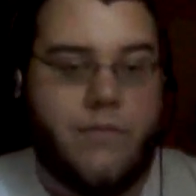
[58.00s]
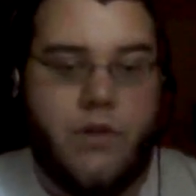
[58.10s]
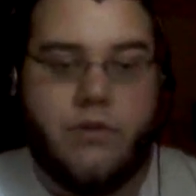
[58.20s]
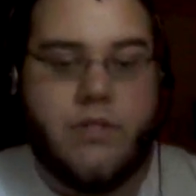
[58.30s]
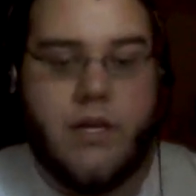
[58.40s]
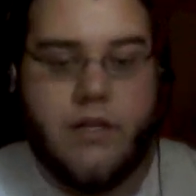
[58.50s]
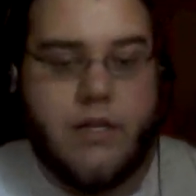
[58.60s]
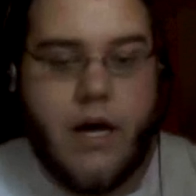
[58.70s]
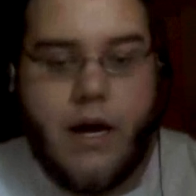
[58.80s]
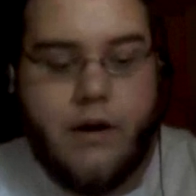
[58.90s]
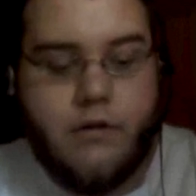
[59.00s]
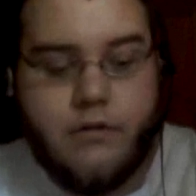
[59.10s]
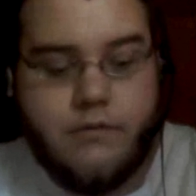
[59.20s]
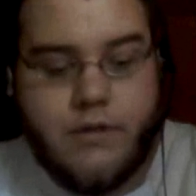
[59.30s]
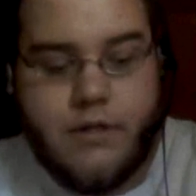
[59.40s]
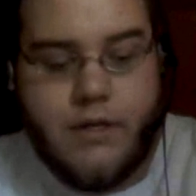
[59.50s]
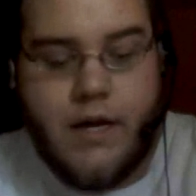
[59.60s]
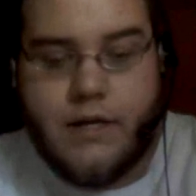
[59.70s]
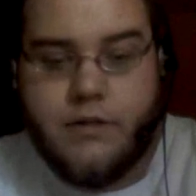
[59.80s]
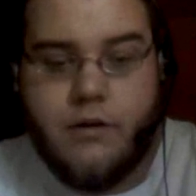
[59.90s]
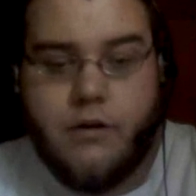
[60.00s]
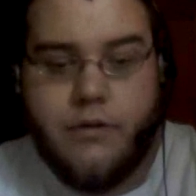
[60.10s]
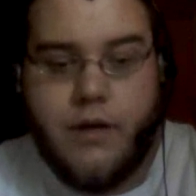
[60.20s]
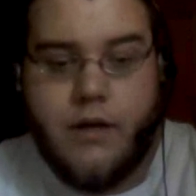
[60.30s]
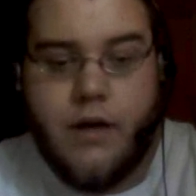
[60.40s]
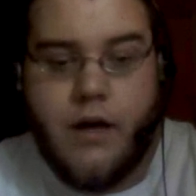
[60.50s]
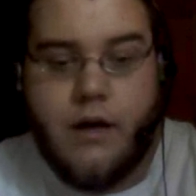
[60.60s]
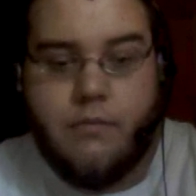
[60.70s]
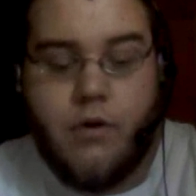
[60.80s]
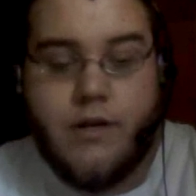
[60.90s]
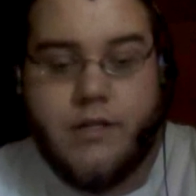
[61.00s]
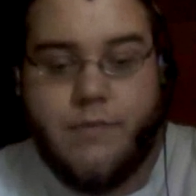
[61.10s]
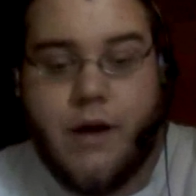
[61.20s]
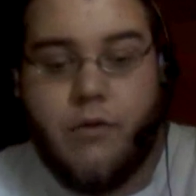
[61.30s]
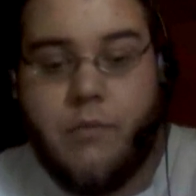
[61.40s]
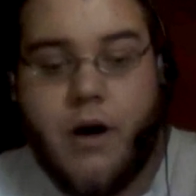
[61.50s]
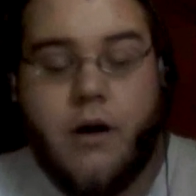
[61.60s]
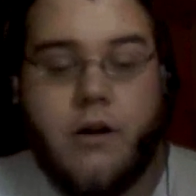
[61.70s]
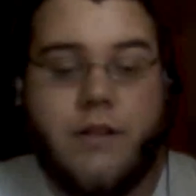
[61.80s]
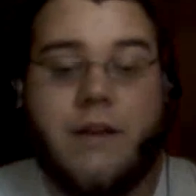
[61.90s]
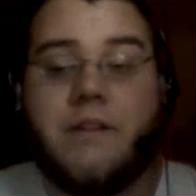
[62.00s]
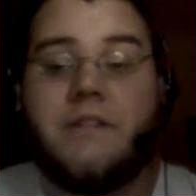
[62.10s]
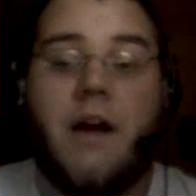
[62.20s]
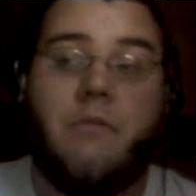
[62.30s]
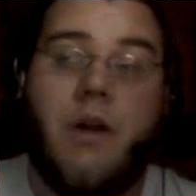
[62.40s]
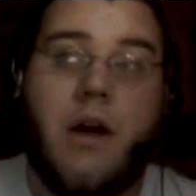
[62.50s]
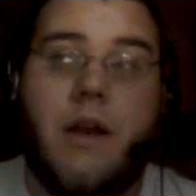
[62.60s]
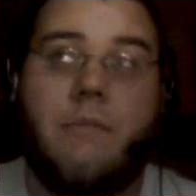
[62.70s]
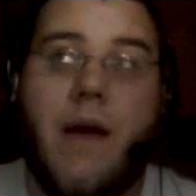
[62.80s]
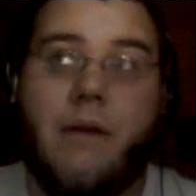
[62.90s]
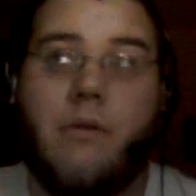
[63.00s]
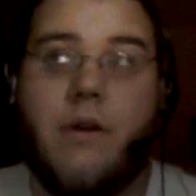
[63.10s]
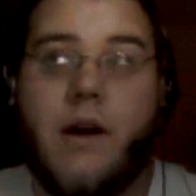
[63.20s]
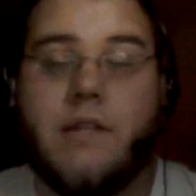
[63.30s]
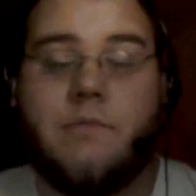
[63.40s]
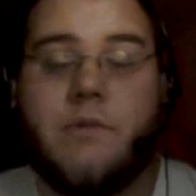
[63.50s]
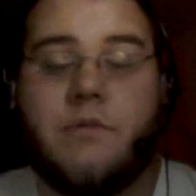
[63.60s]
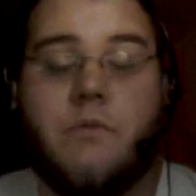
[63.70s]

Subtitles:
you'll see in the title, the deck's called the Apprentice Macro Monarch that does not run Macrocosmos